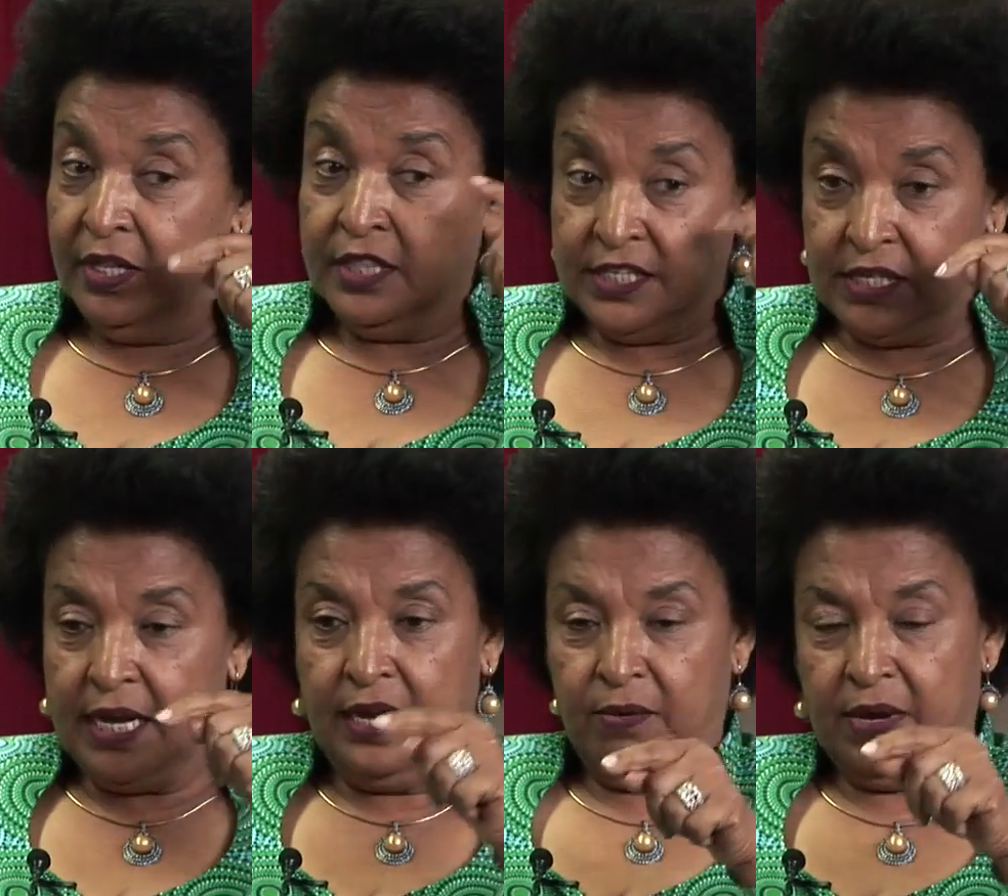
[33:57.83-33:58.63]
The
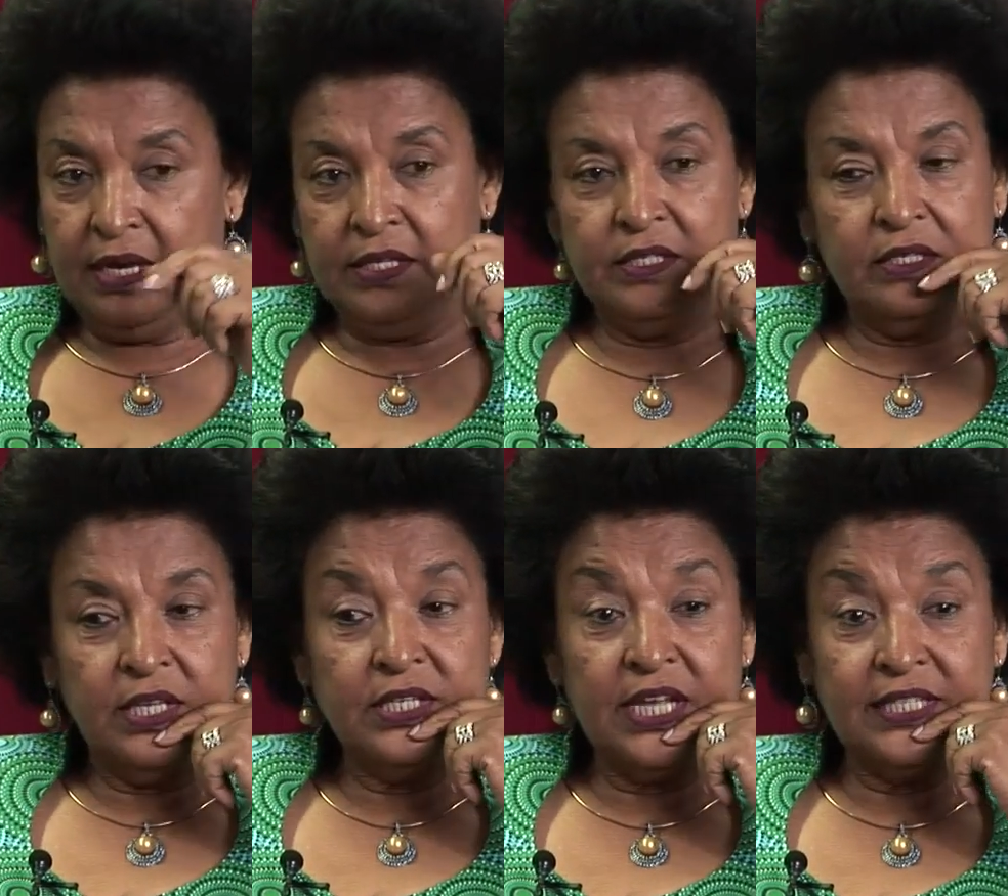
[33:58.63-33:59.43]
second one is
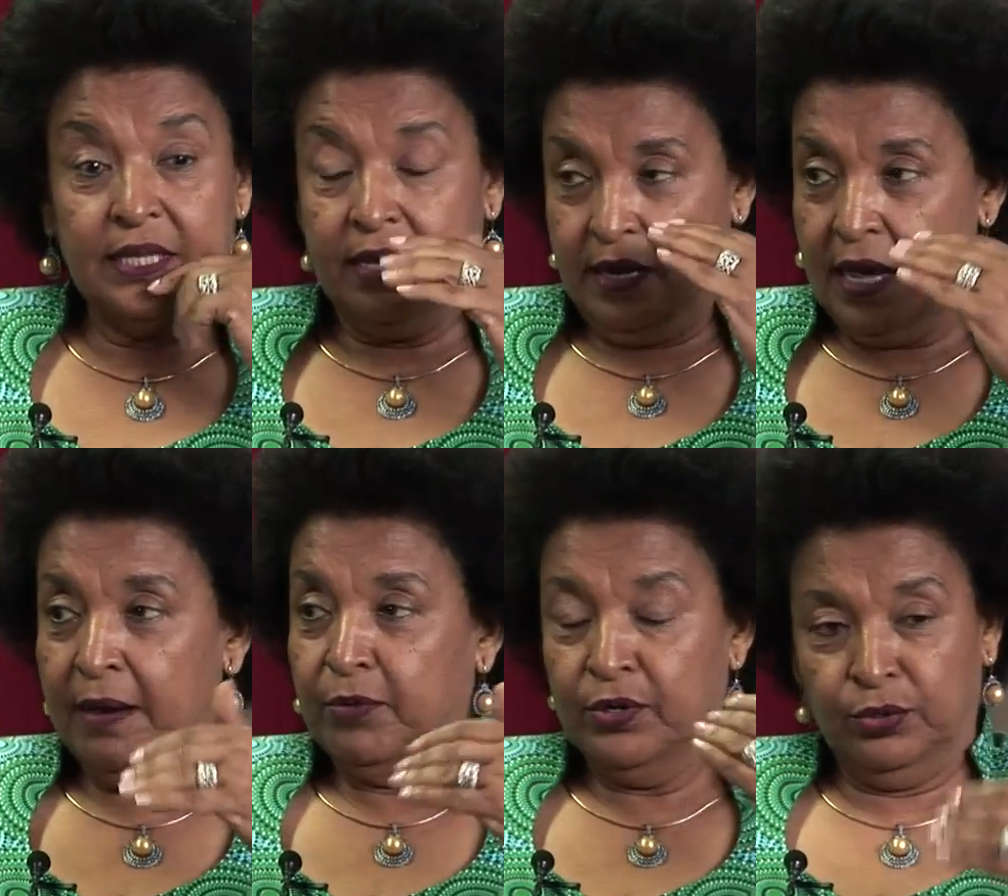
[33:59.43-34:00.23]
this. I said,
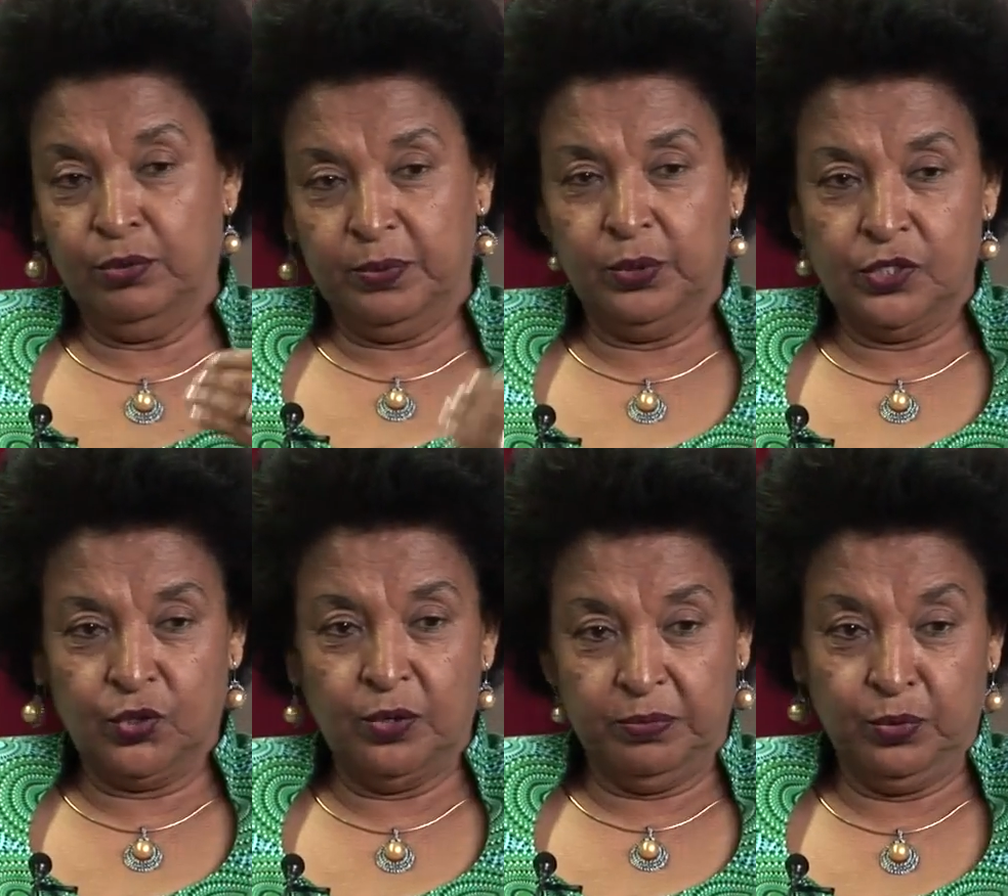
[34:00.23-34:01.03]
I'm going to put a
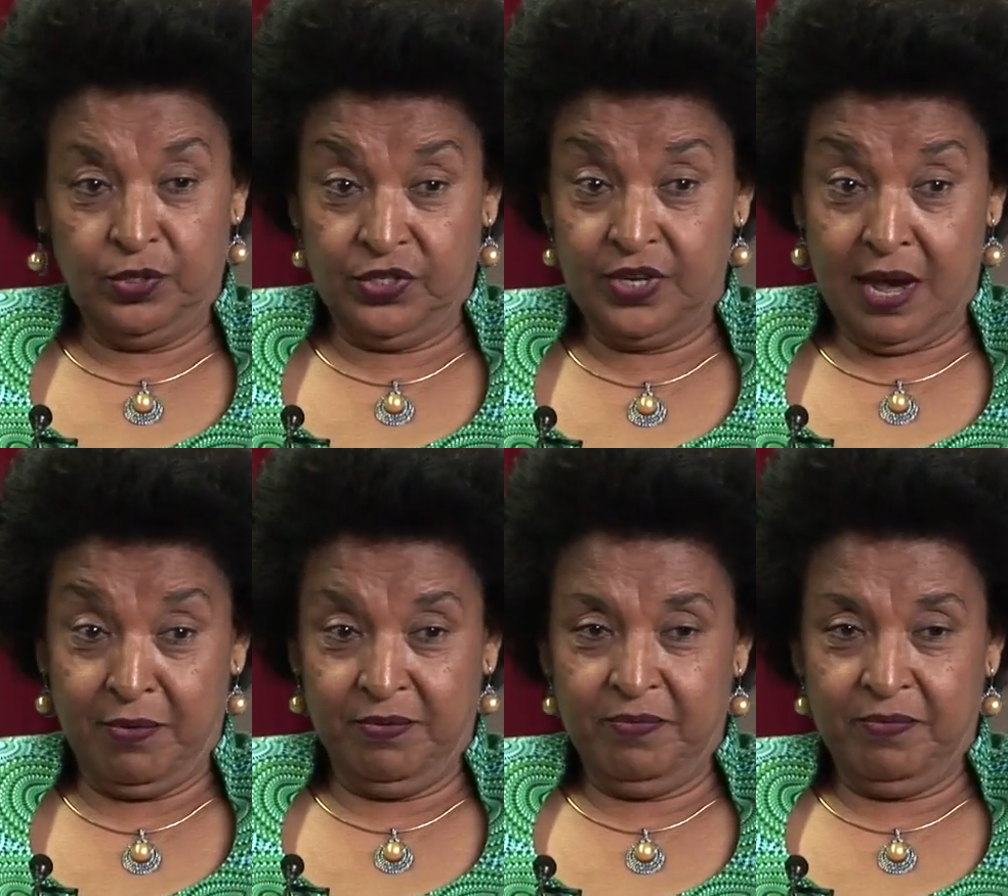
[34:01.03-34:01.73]
stop to this now.